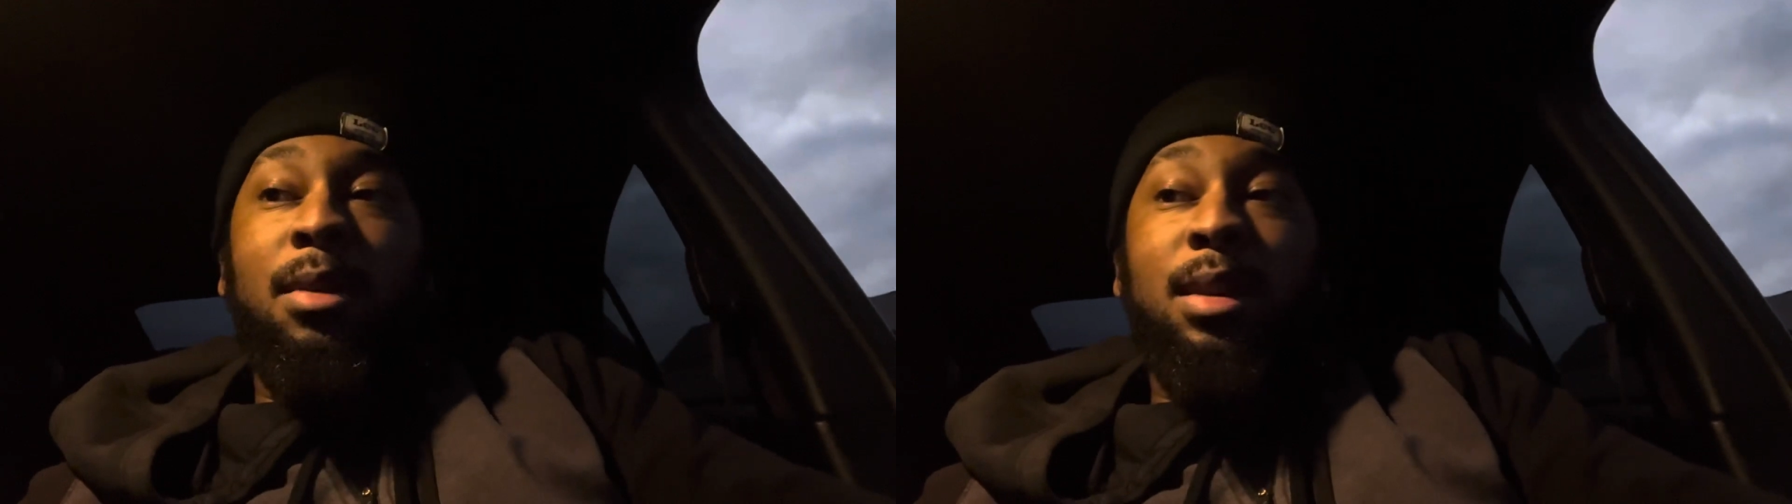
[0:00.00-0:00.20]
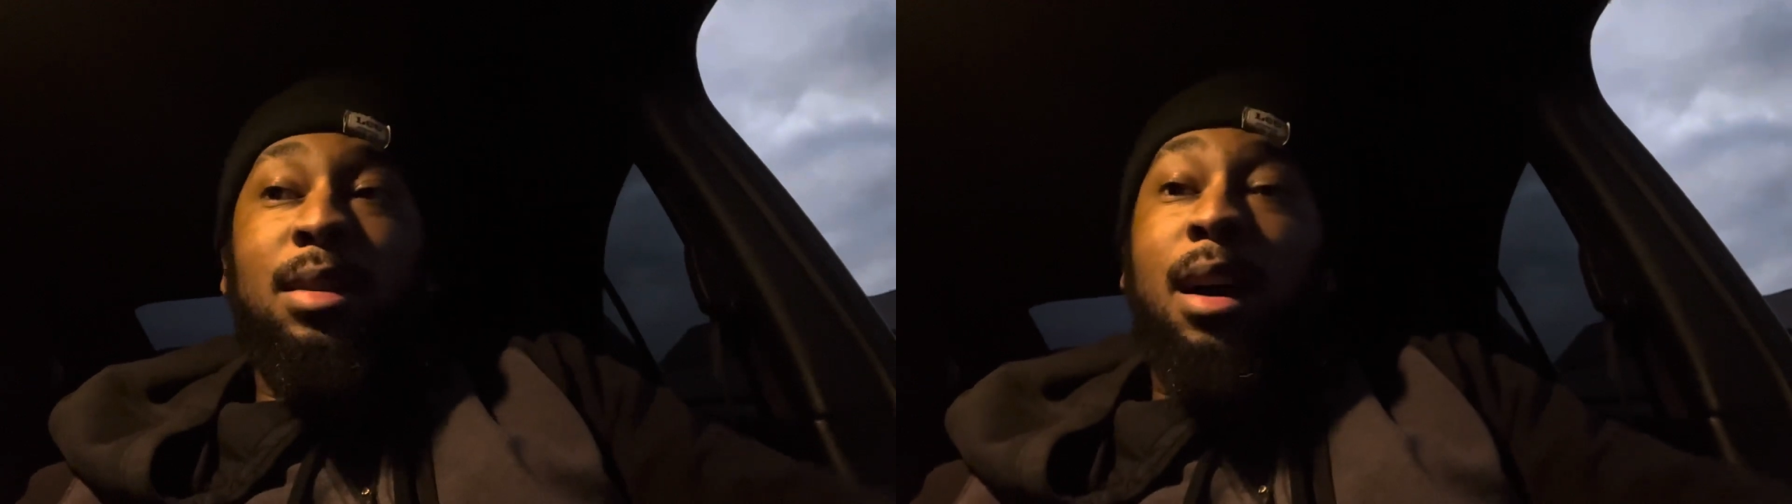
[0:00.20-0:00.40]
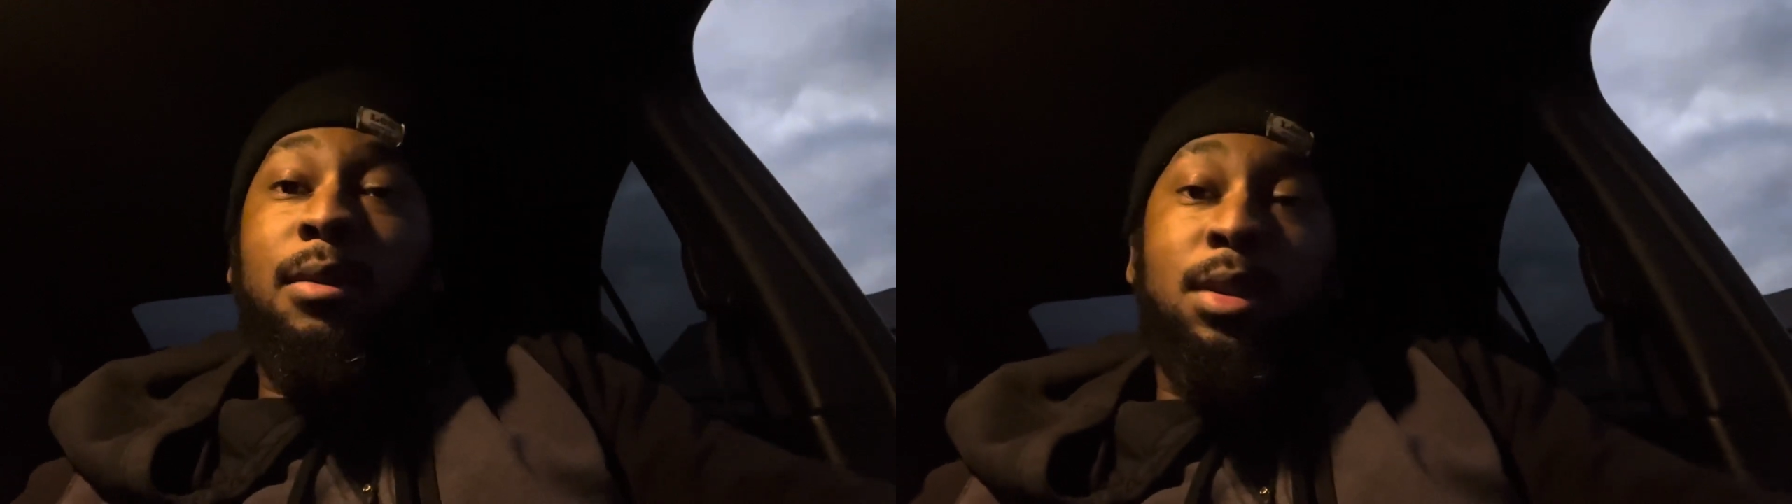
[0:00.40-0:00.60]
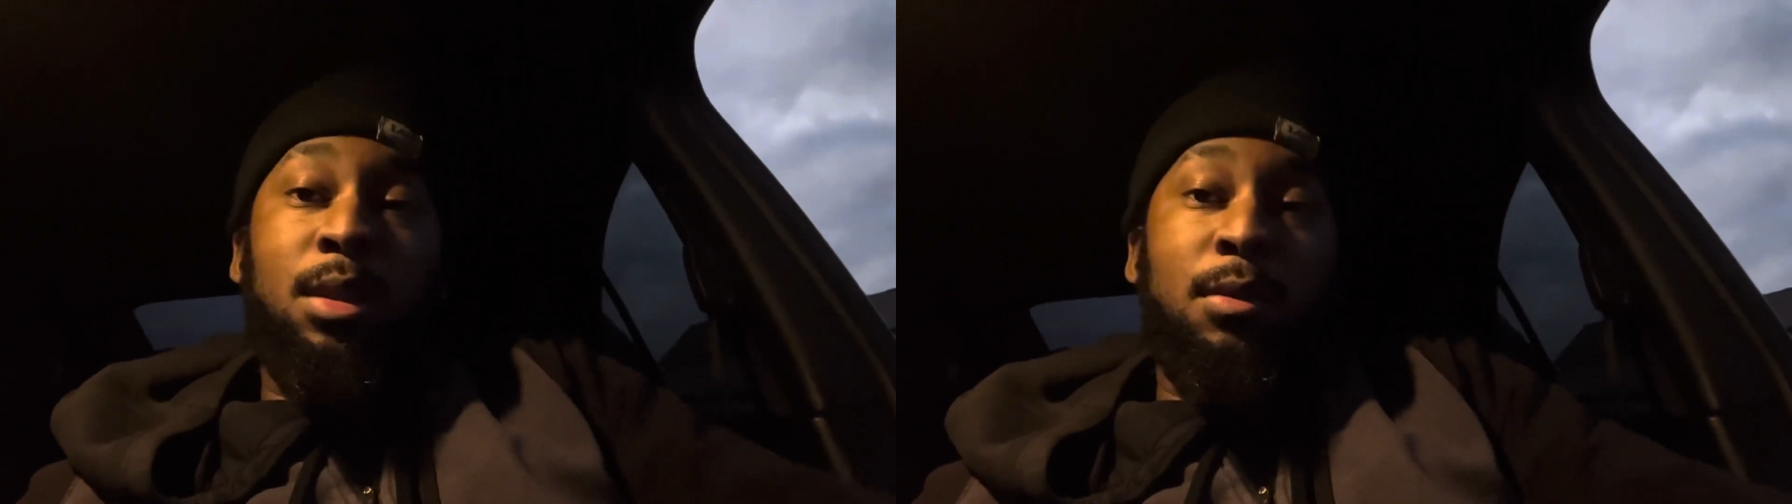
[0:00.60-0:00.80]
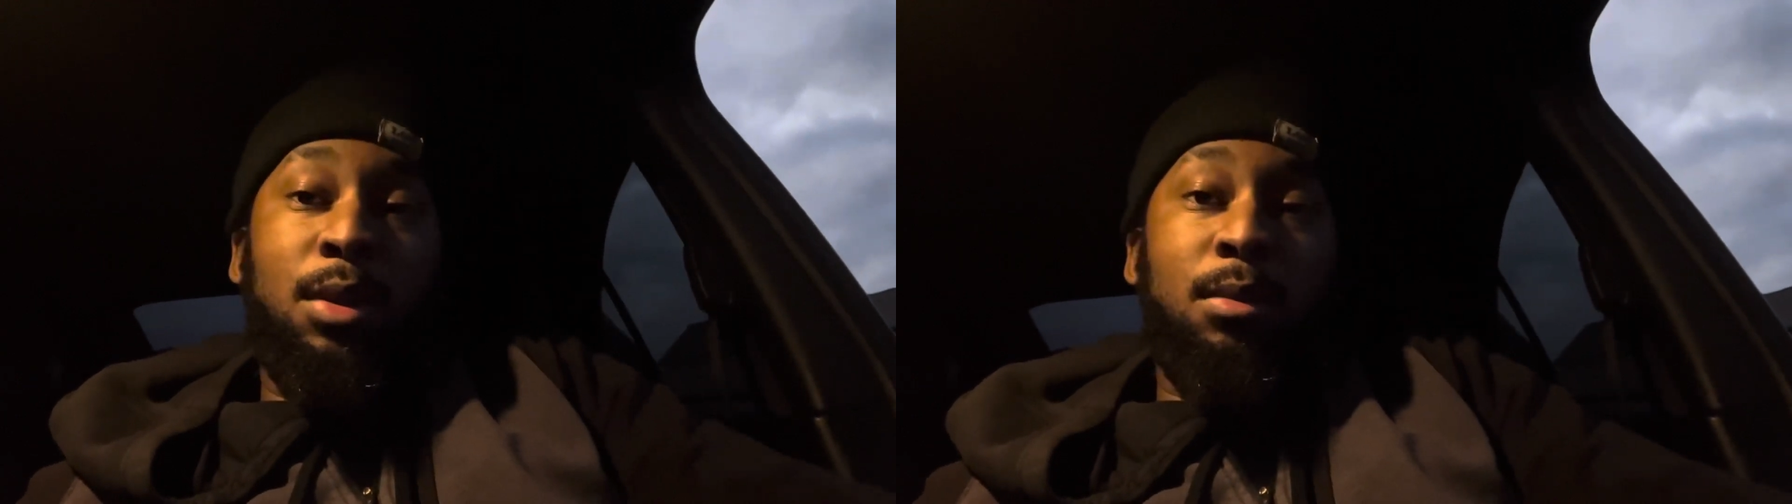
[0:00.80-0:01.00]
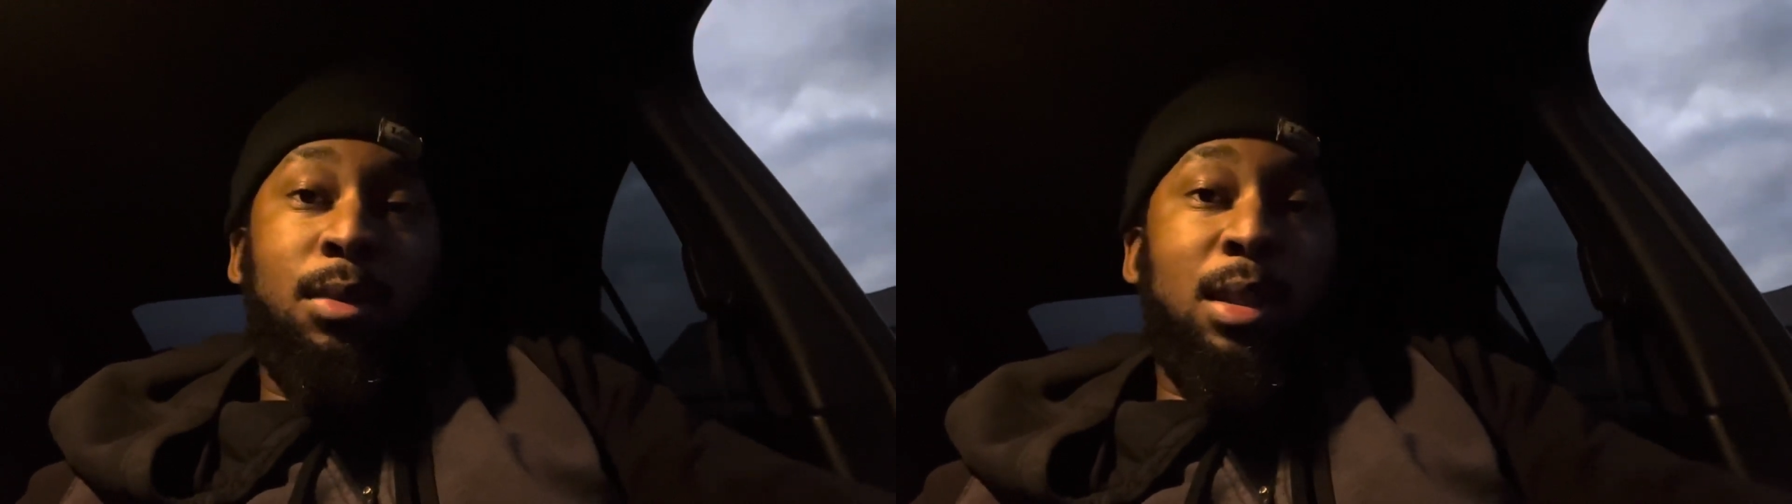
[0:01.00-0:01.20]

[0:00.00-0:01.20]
It's an off-the-shelf tune.